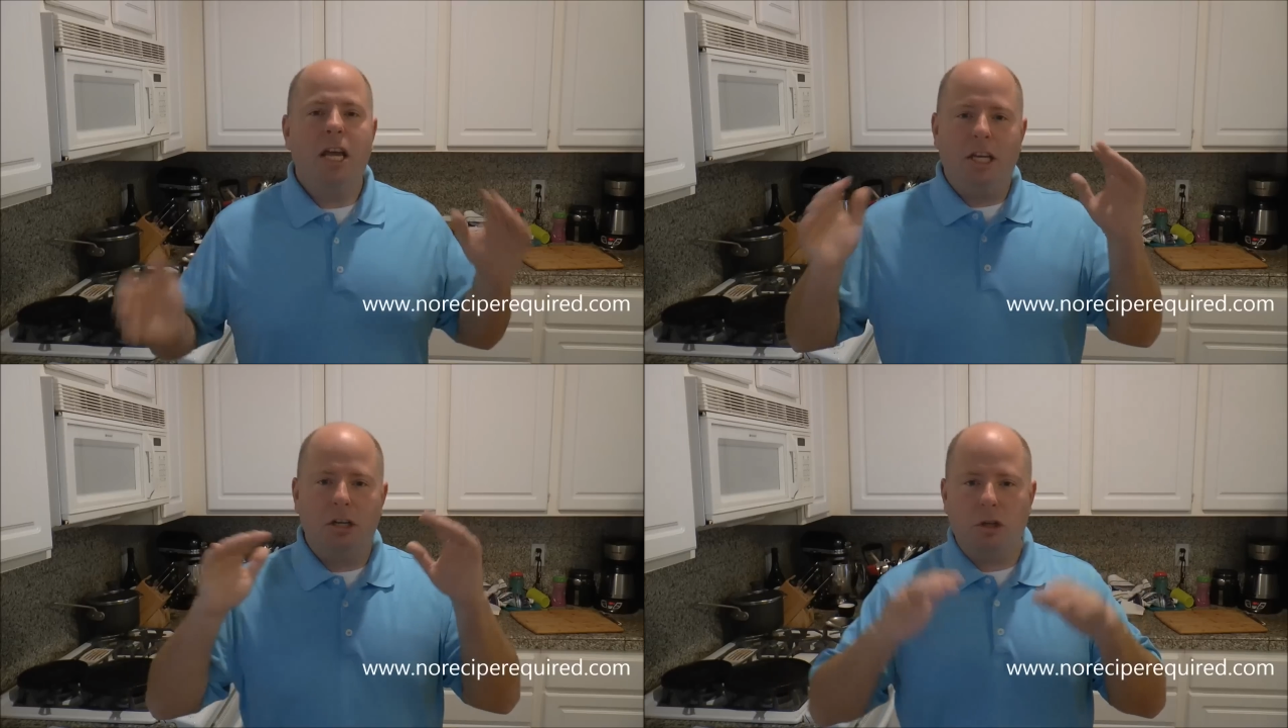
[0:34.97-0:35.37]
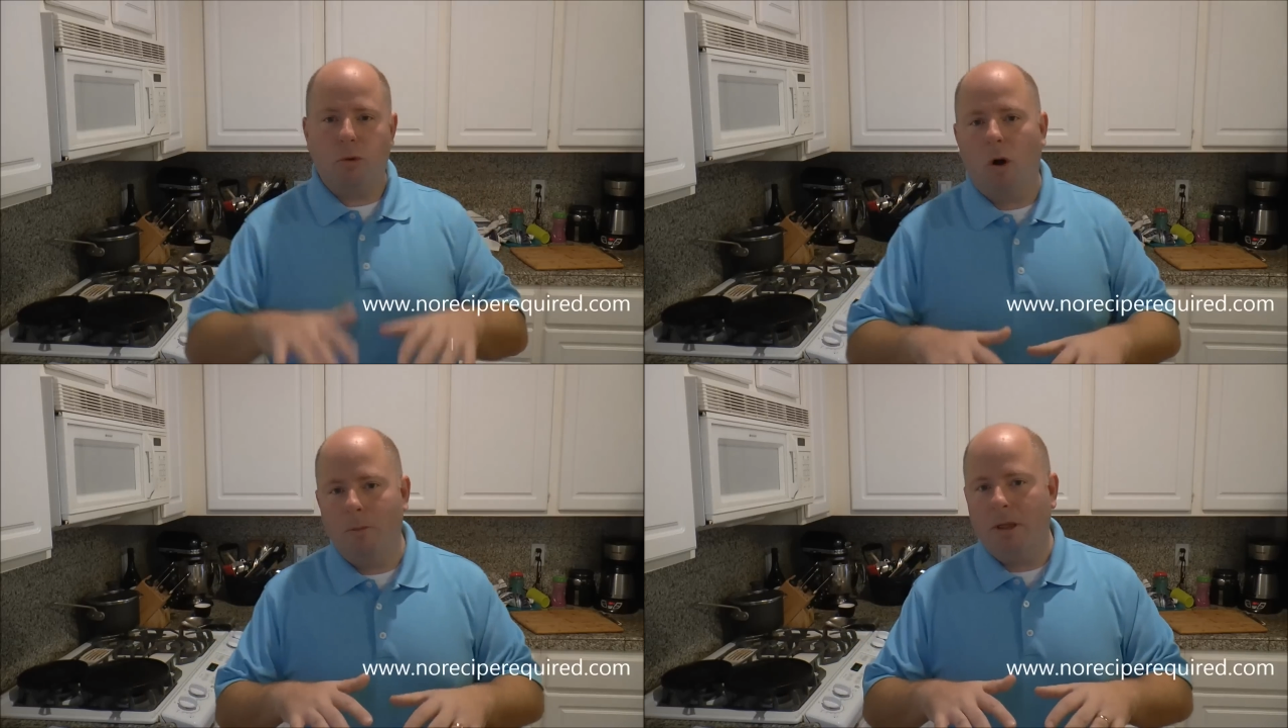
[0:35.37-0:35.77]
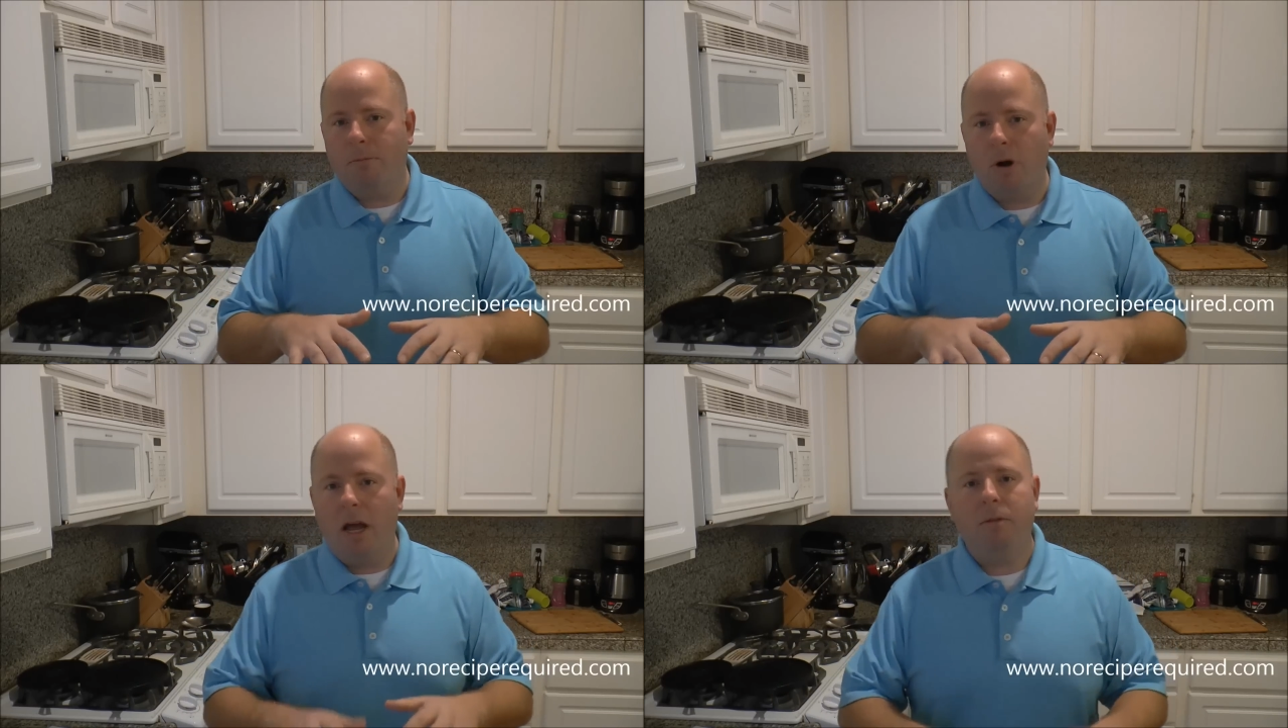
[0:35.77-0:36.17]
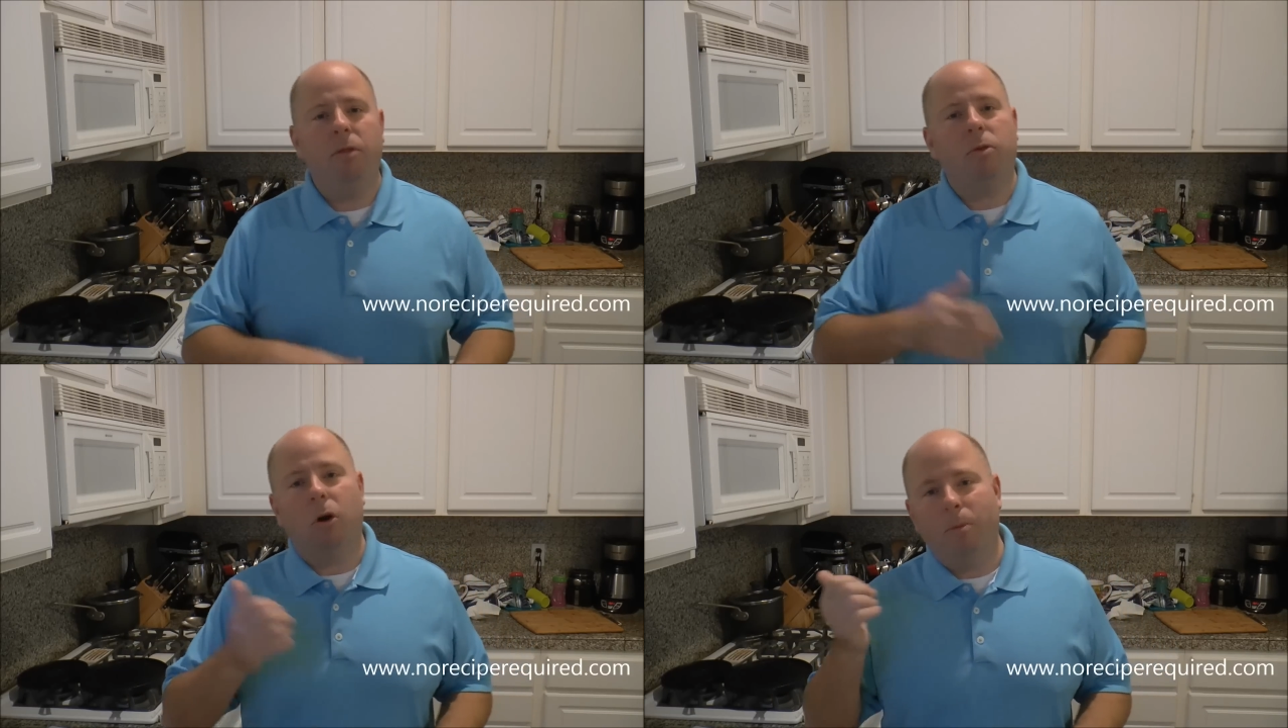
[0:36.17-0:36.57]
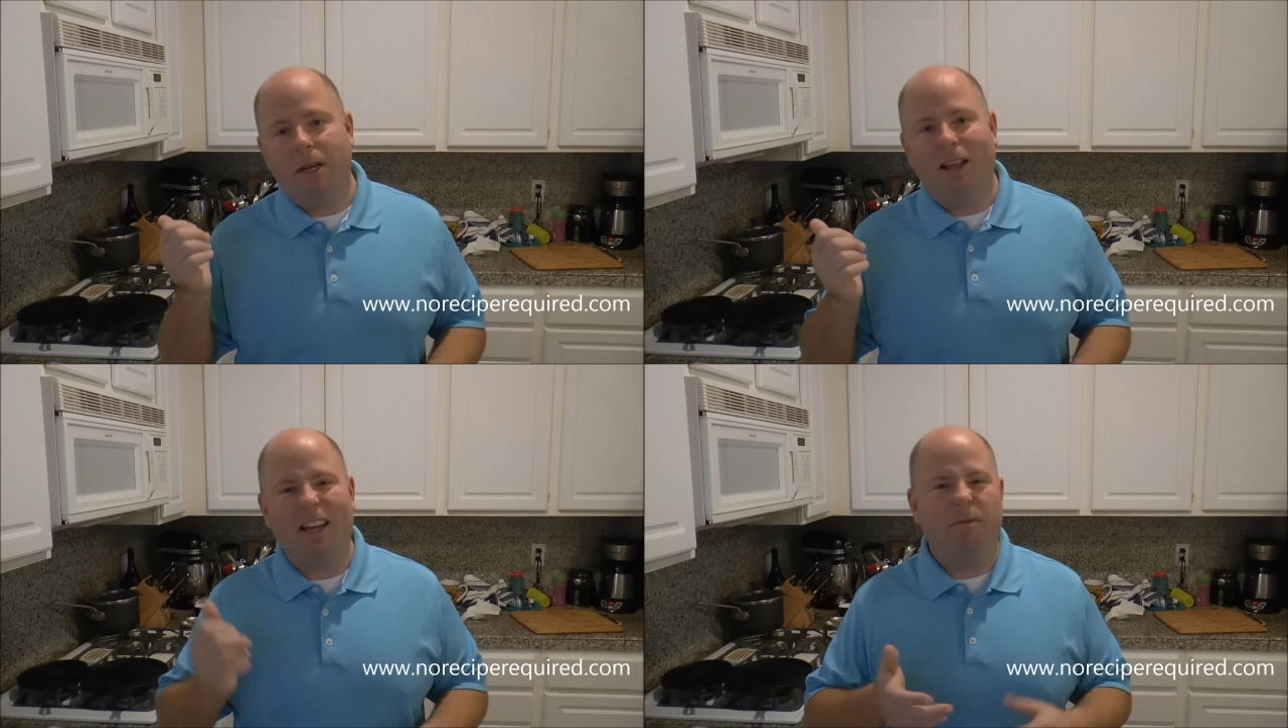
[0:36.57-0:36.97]
you just throw them on the bread, throw them
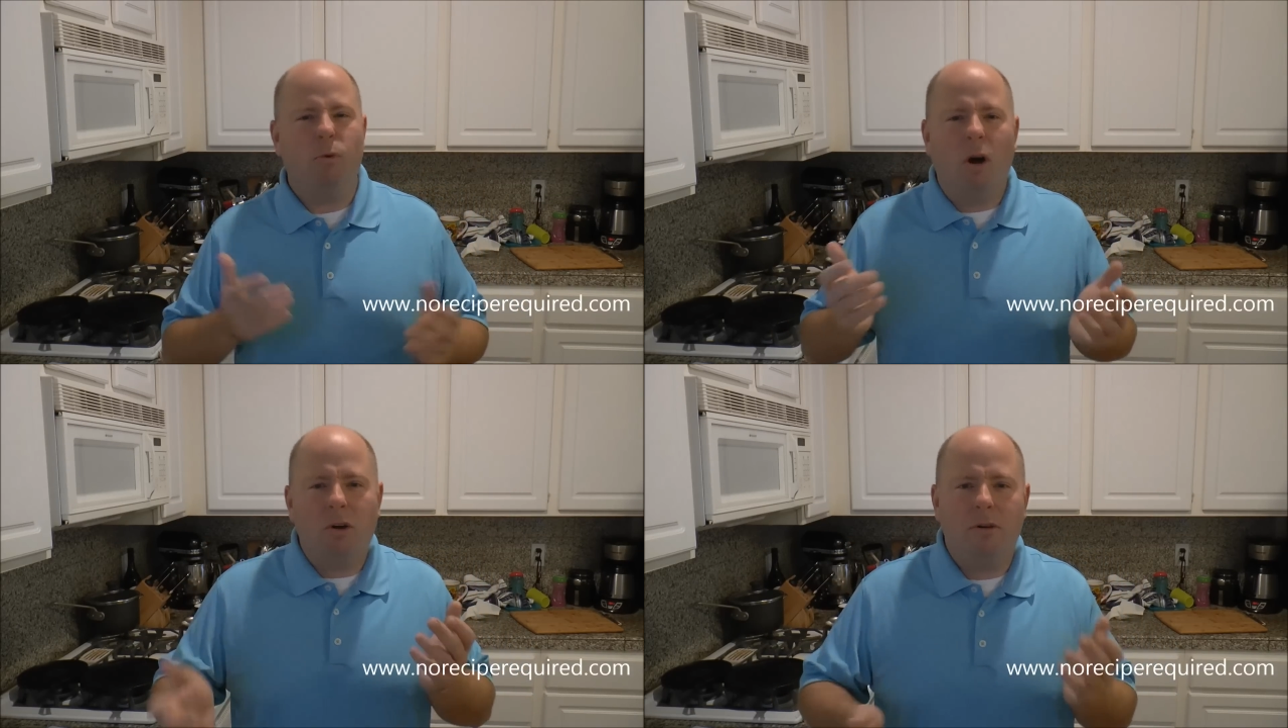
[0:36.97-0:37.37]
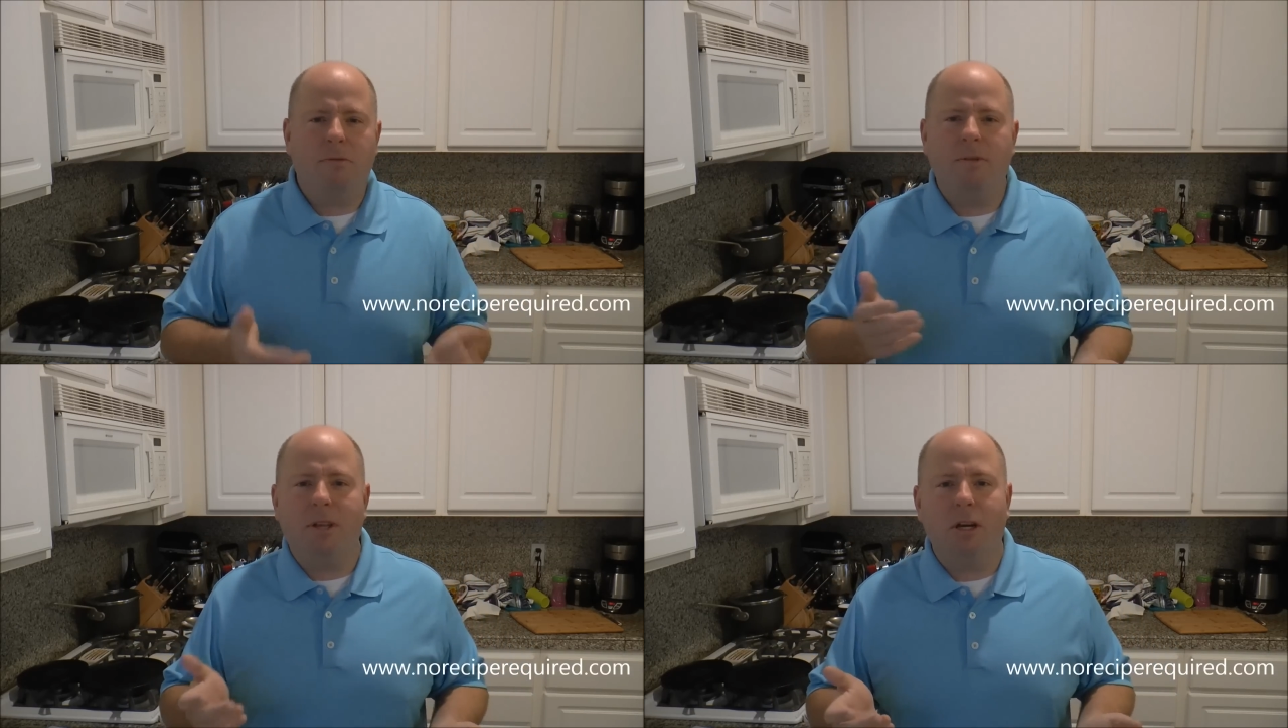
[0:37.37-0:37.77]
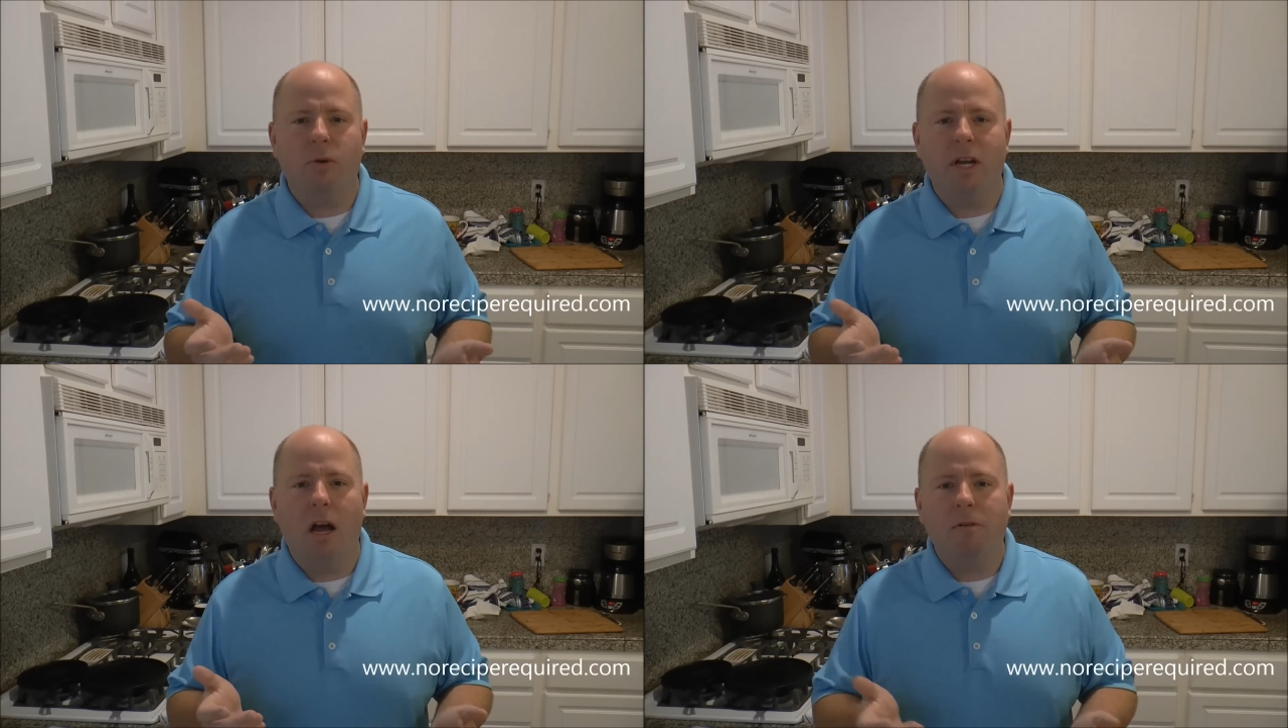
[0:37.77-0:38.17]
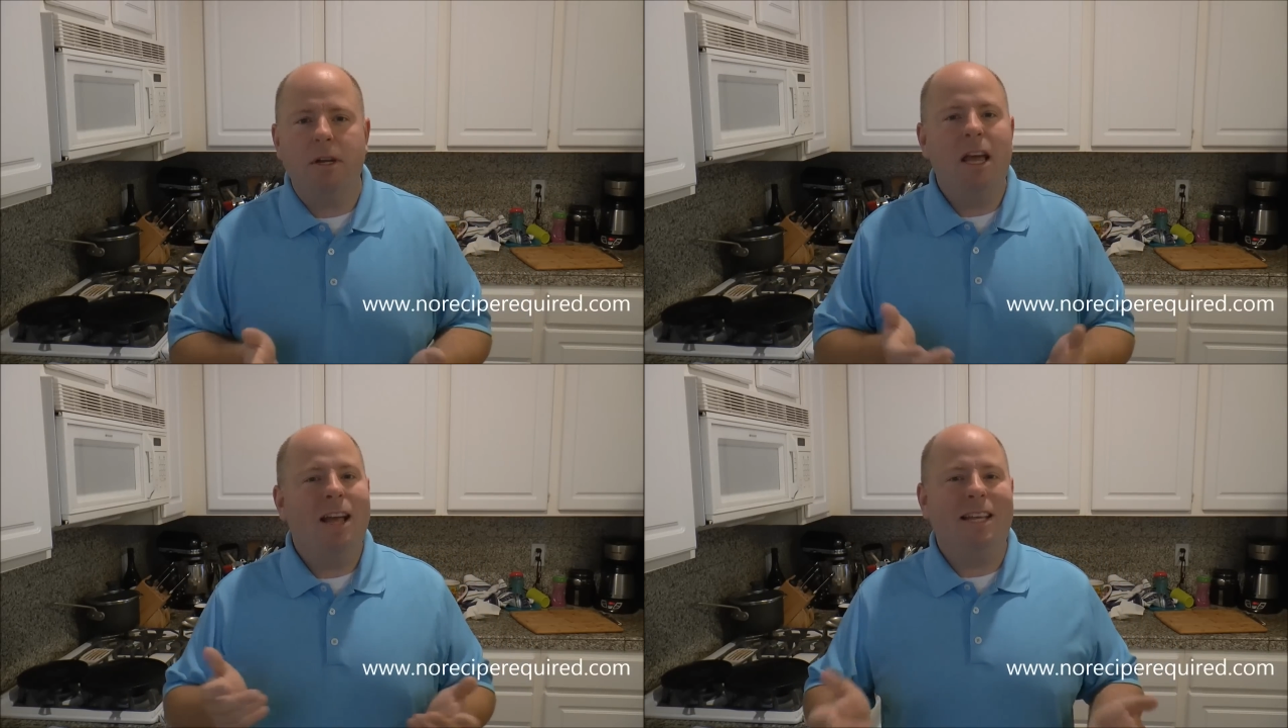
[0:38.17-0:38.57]
in like a 450 degree oven.